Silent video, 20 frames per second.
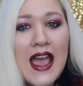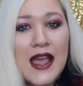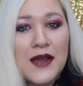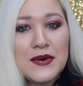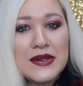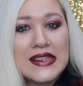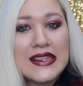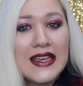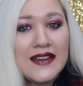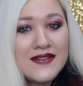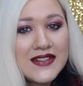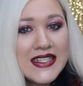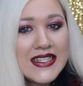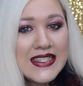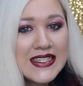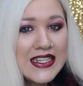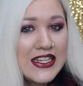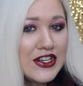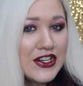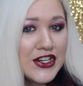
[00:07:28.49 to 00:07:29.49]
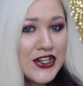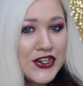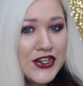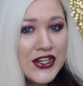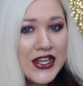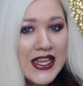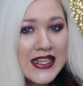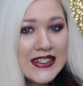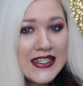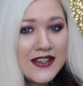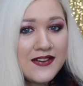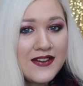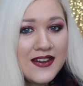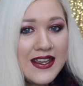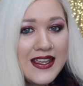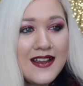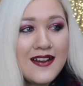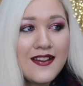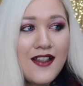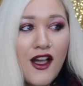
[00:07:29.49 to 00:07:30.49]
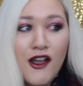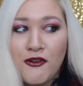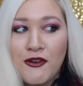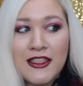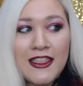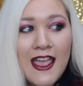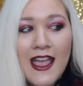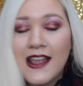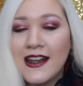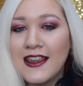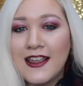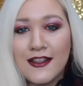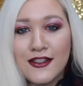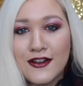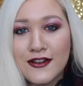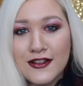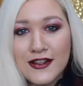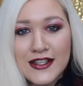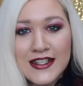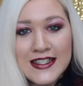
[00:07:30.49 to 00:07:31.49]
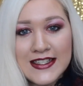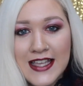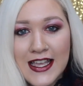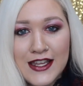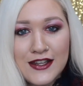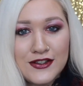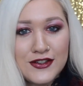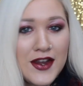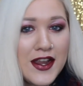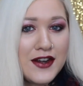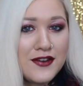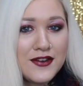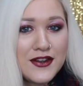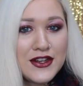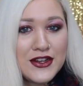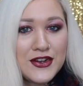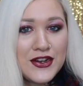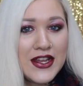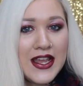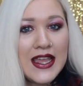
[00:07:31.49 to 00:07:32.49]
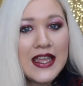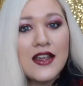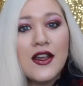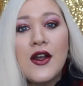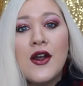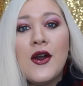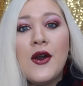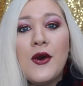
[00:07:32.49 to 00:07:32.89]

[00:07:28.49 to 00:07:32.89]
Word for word: I would love to see your creativity along with any other looks that you try to recreate